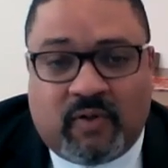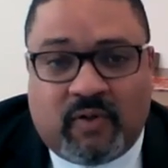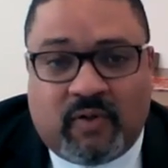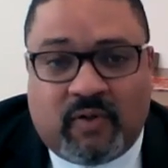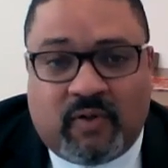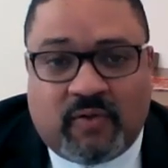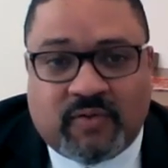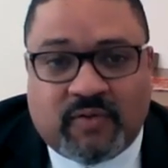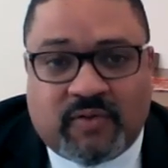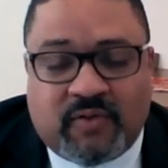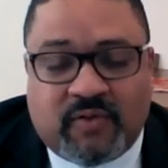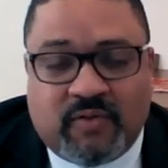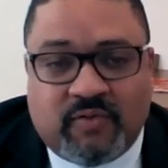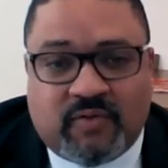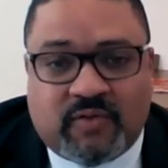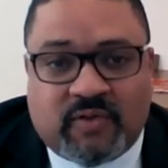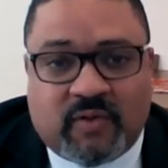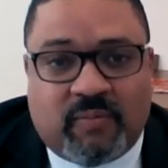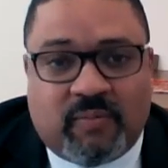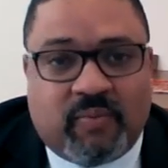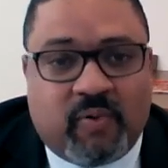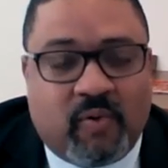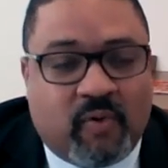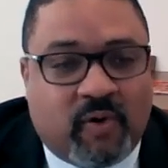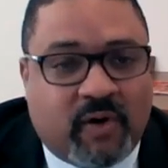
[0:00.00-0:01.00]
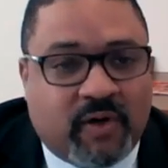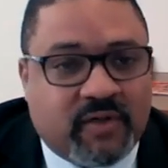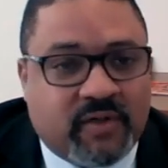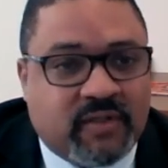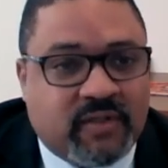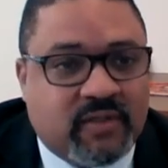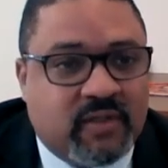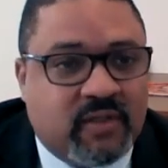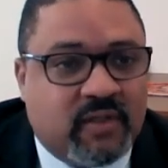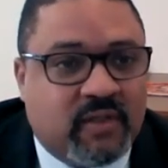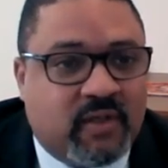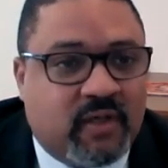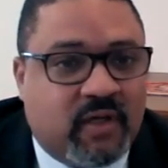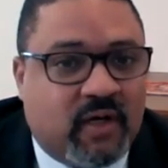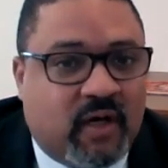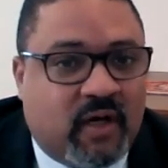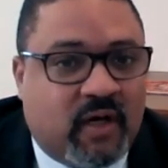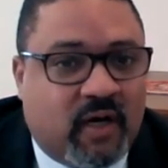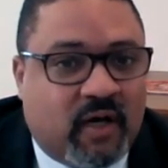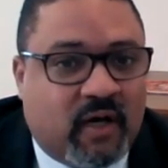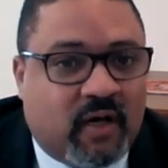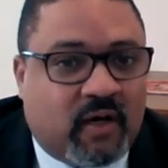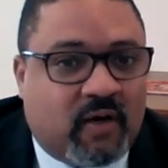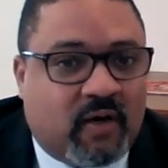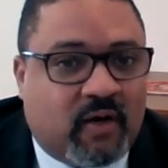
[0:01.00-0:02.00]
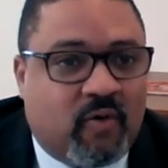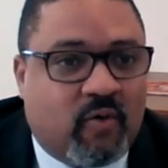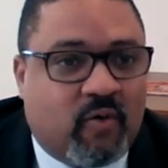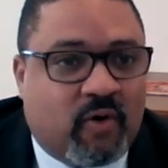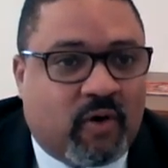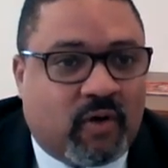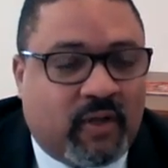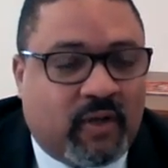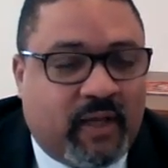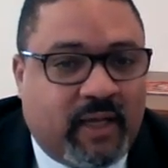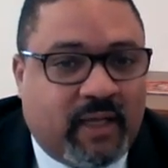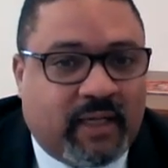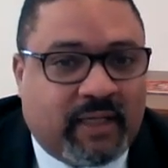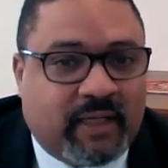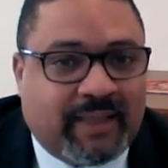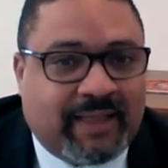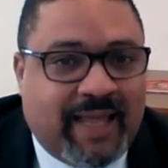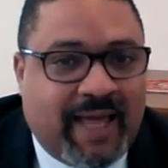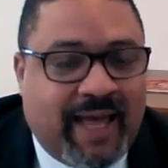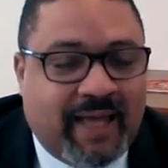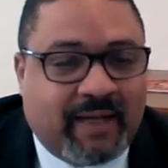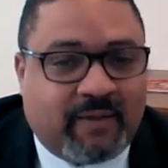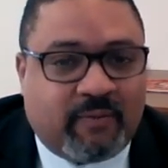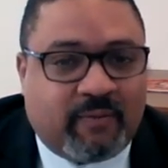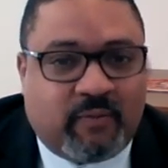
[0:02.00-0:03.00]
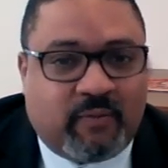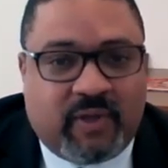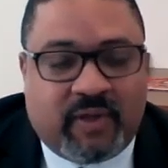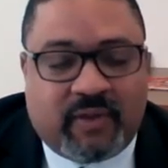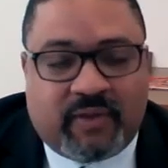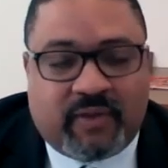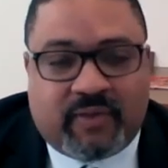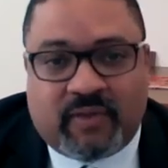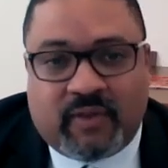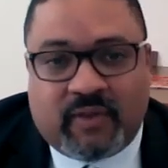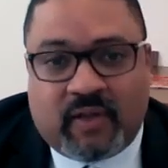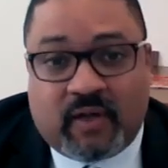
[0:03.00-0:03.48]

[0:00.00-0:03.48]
those two supports correlate a lot with,